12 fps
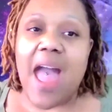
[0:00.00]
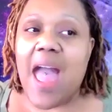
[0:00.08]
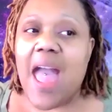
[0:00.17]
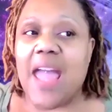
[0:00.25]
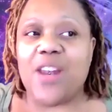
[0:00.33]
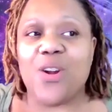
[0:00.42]

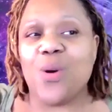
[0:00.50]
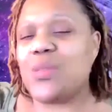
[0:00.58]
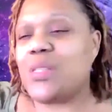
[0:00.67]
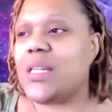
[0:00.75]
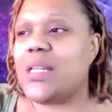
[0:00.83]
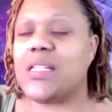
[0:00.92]
and go
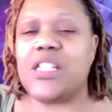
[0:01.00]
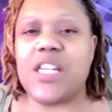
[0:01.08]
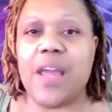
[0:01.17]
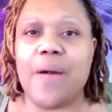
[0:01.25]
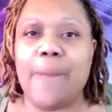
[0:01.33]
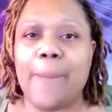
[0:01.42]
to the
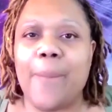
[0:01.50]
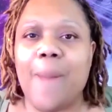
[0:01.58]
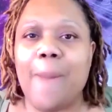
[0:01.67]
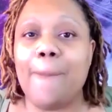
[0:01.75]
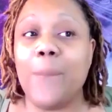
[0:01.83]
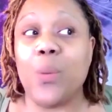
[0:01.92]
gym.
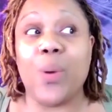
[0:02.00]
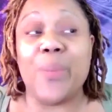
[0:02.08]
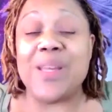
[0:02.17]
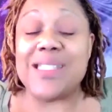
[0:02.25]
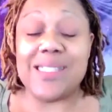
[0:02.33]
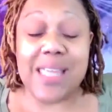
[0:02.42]
But when
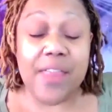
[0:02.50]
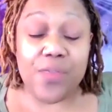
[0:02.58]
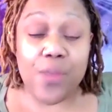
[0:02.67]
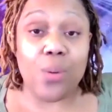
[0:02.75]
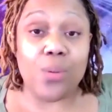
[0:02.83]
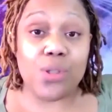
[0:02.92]
we set
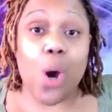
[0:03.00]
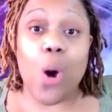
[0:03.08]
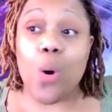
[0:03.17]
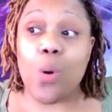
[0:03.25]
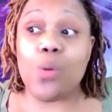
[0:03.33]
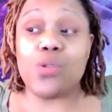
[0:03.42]
those
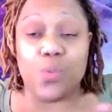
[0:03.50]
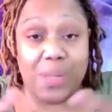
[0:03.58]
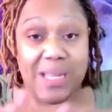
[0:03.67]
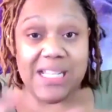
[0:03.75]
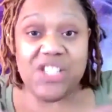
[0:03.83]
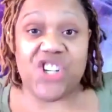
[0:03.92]
goals,
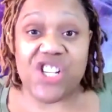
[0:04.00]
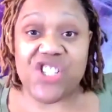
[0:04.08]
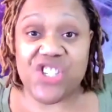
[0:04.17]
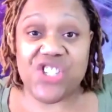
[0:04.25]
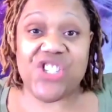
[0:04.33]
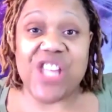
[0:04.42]
we just
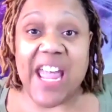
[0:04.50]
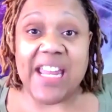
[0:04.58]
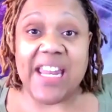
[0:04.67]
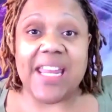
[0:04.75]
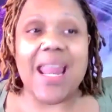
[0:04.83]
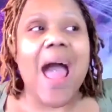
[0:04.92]

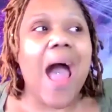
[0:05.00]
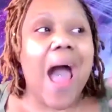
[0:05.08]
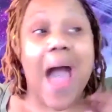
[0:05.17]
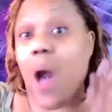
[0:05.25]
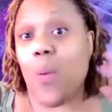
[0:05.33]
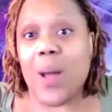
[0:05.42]
stated
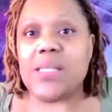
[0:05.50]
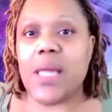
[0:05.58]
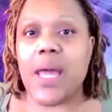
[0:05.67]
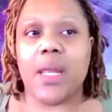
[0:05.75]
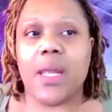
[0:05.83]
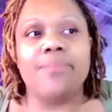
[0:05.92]
how I
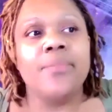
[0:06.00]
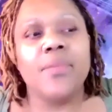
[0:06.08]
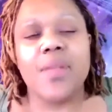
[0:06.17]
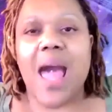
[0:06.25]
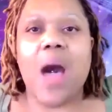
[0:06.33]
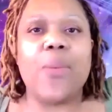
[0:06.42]
said it.
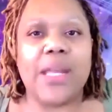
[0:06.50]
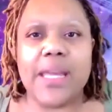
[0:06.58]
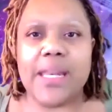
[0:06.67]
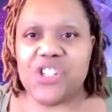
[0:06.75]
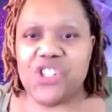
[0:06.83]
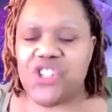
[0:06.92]
I want to
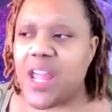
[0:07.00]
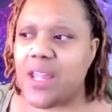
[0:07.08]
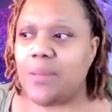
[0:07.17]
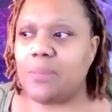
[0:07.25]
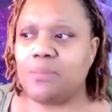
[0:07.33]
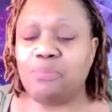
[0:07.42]
get in
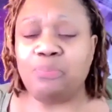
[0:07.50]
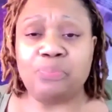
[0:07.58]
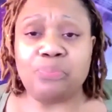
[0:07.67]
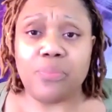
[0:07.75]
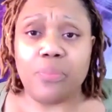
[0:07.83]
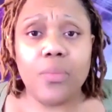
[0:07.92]
shape,
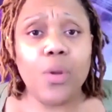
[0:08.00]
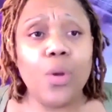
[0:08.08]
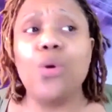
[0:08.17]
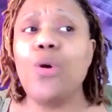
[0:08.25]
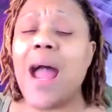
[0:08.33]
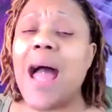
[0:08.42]

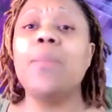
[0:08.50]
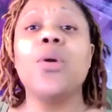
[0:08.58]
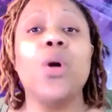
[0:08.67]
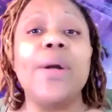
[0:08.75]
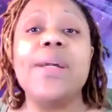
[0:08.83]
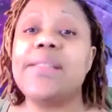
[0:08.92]
or I'm
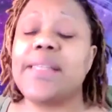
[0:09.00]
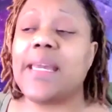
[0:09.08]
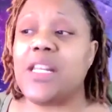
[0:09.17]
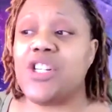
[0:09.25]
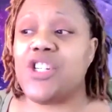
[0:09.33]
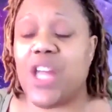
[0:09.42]
going to
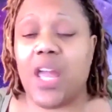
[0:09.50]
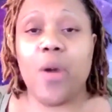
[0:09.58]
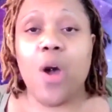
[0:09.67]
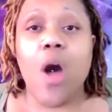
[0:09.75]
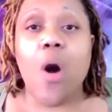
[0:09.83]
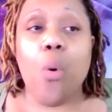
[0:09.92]
get in shape,
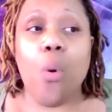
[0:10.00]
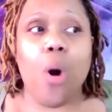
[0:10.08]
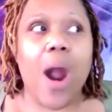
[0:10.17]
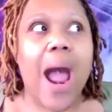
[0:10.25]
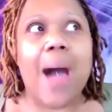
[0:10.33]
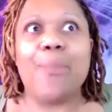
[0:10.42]

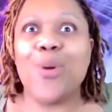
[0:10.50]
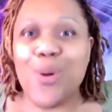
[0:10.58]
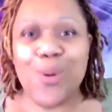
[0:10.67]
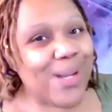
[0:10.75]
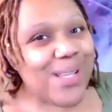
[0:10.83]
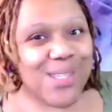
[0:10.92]
or I'm
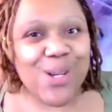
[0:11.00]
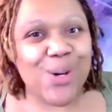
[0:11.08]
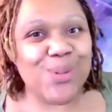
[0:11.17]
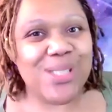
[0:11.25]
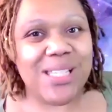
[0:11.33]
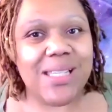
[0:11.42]
going to
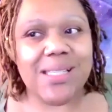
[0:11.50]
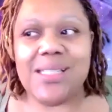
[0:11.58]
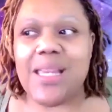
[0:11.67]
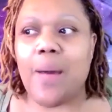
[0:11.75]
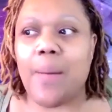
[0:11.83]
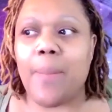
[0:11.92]
go to the
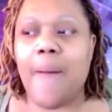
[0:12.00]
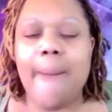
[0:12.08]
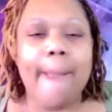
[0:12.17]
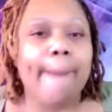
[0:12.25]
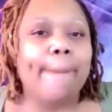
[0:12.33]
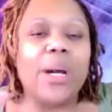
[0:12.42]
gym.
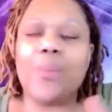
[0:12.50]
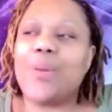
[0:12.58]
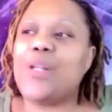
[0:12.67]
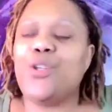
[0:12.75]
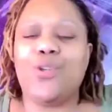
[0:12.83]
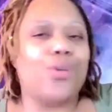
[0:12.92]
But
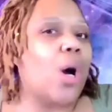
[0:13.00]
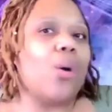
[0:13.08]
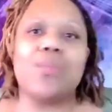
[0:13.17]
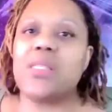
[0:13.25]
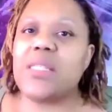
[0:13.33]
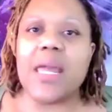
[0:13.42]
we
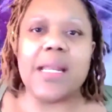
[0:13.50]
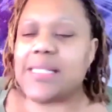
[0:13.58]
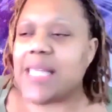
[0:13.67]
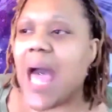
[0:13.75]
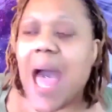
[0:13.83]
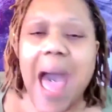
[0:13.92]
don't set a
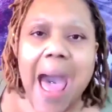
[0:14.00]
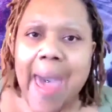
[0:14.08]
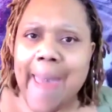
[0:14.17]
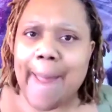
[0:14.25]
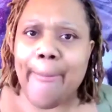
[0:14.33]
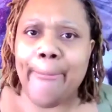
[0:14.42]

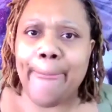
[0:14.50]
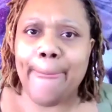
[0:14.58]
time.